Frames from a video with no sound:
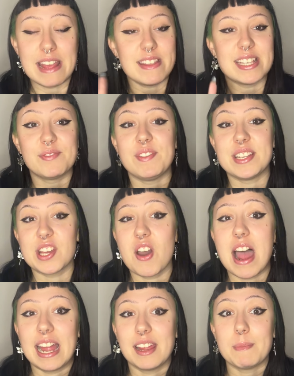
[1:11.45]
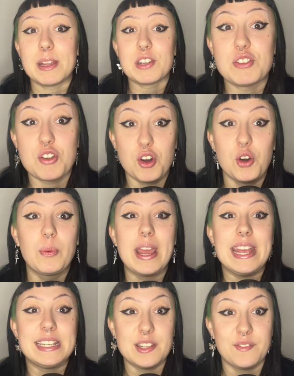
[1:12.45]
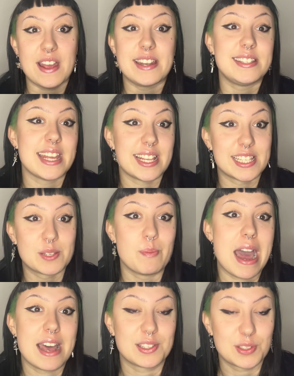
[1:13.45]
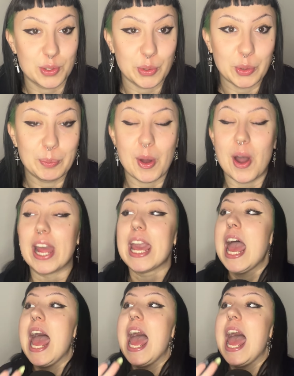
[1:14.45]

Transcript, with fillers: in this video, I am in no way defending Smart Schoolboy